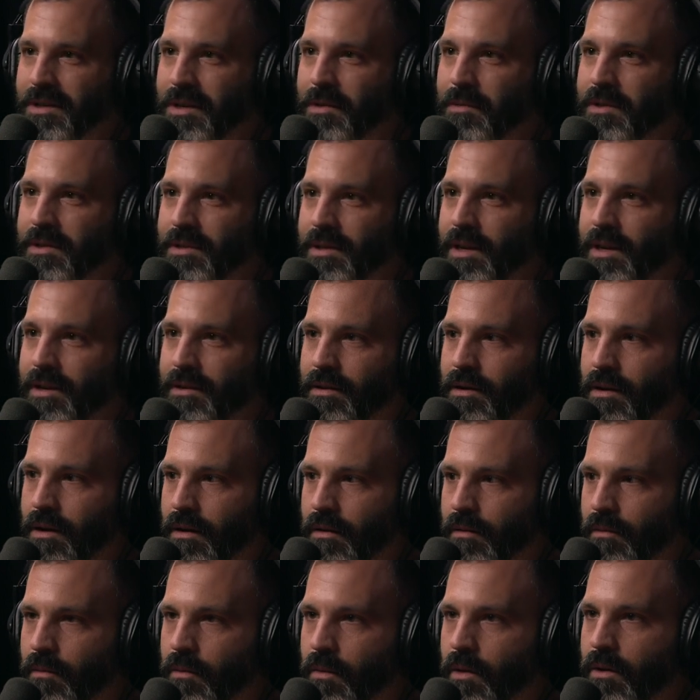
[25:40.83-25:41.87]
It was right. like,
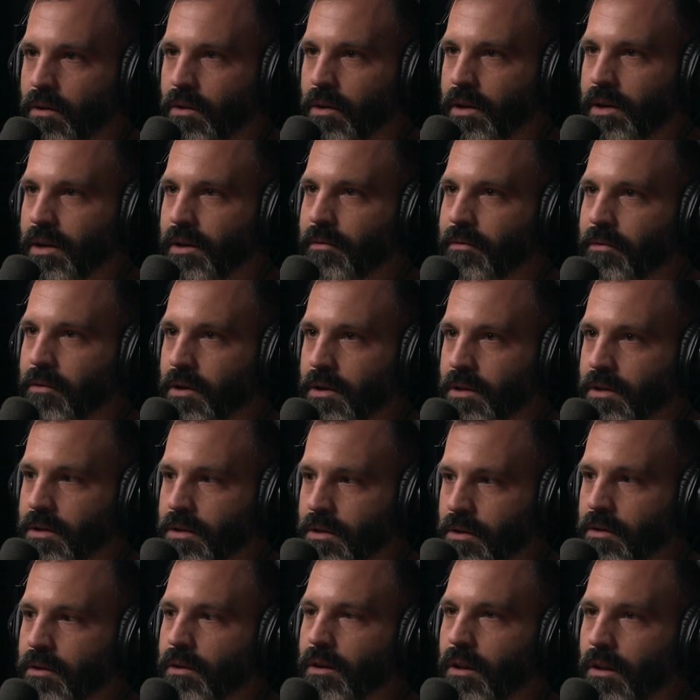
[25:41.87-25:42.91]
no, we're looking for a
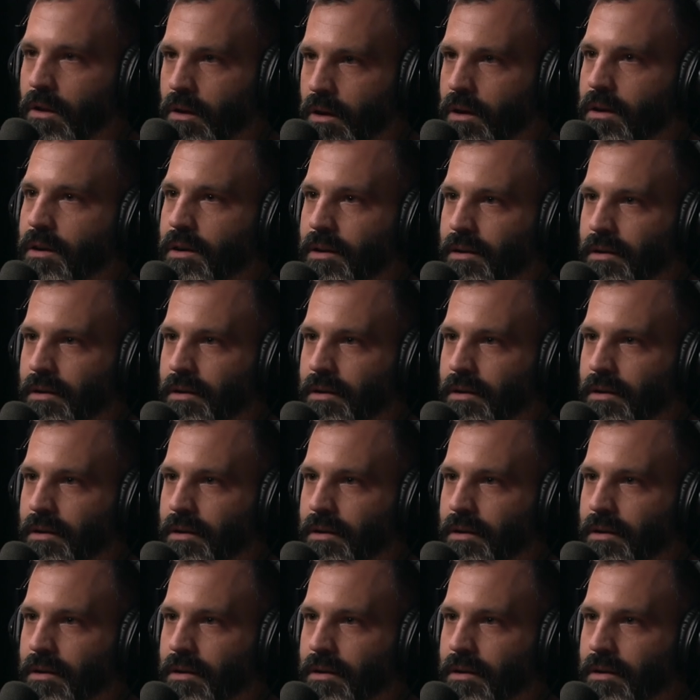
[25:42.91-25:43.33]
certain look,